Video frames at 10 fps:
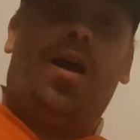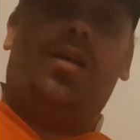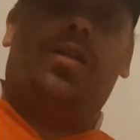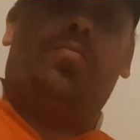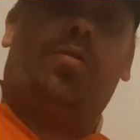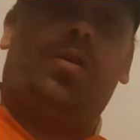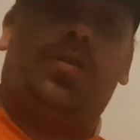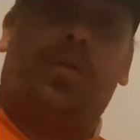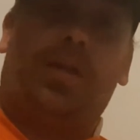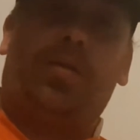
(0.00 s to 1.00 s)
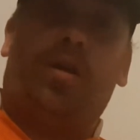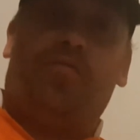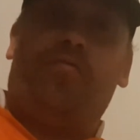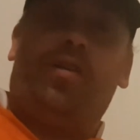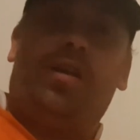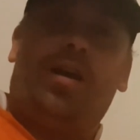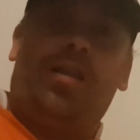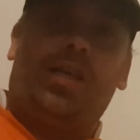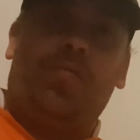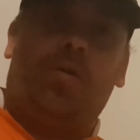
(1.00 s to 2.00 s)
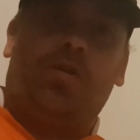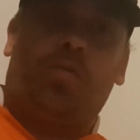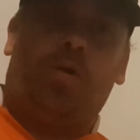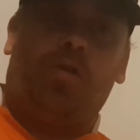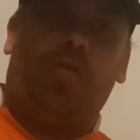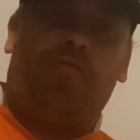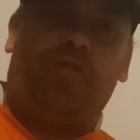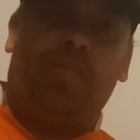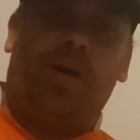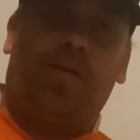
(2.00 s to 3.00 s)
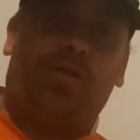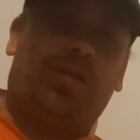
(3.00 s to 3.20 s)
she's possibly the most well-known female